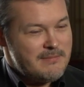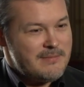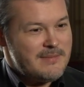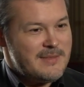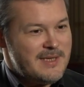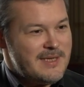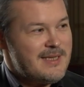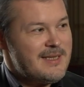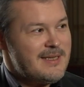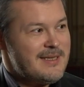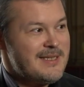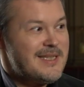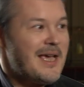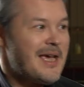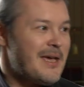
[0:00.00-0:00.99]
this
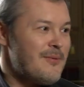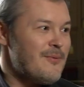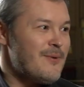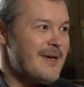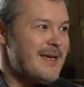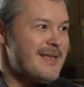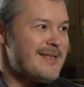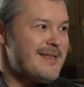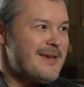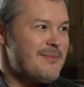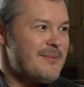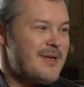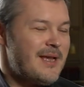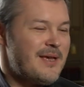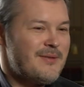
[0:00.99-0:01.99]
second way I'm
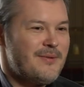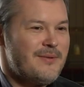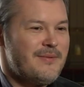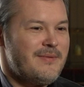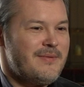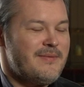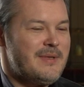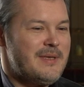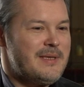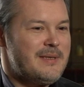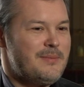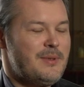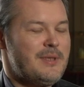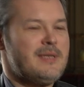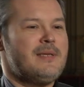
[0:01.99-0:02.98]
trying to do with this
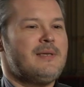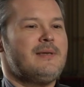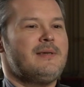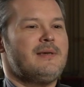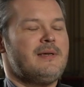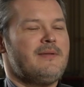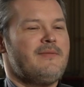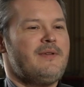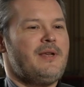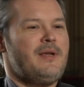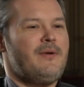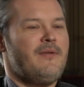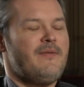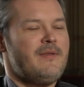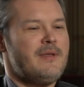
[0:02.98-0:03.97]
piece very
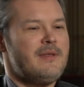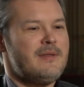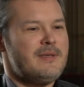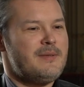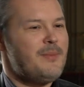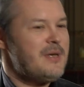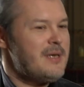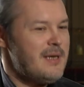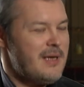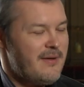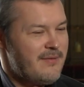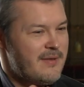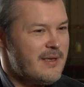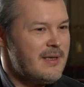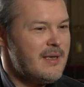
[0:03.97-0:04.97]
often, especially
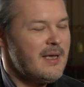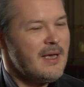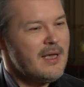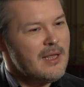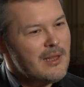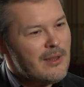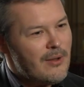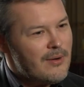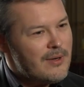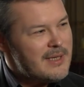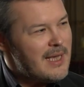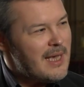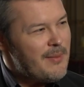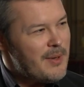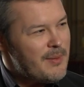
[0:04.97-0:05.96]
after a long
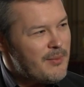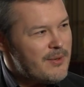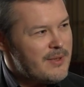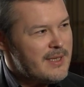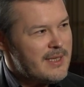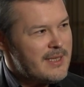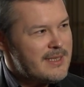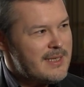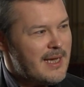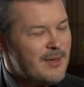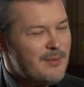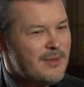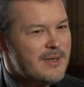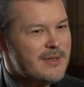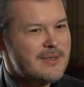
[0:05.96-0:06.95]
time, I put it
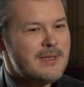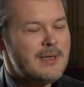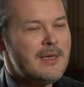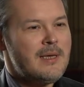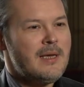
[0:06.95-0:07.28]
aside, because,